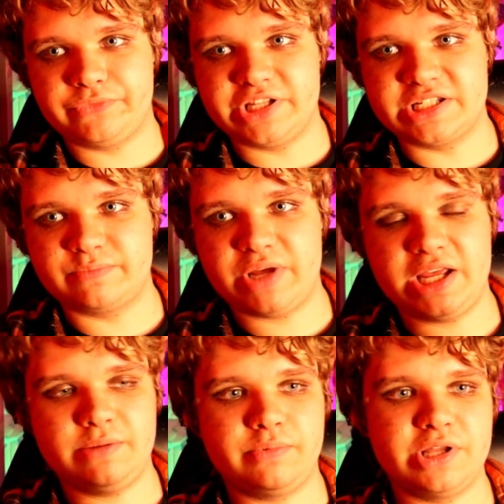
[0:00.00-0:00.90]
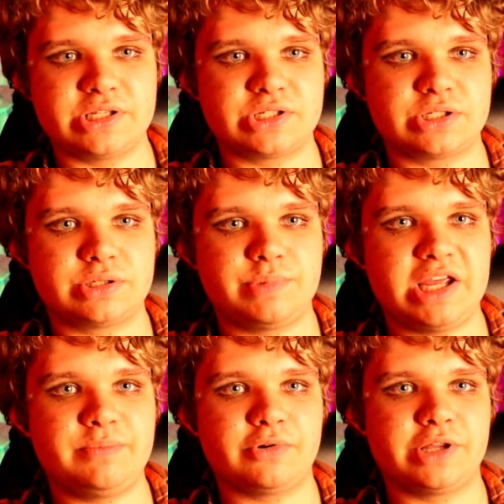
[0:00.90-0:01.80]
this
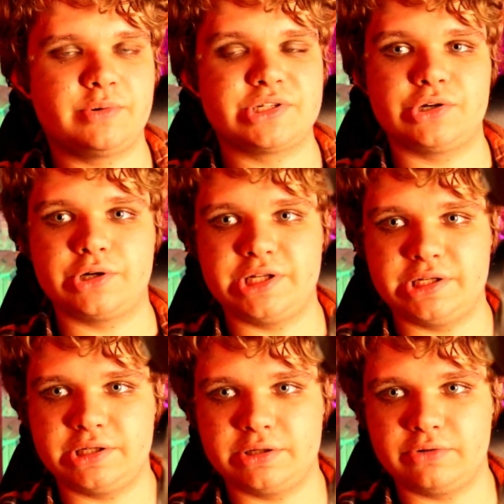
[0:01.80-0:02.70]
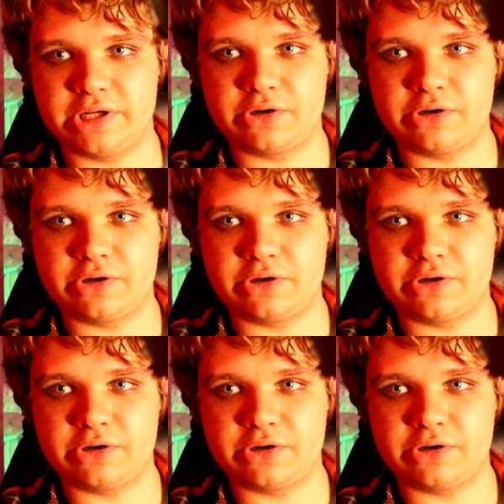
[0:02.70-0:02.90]
paper that was already like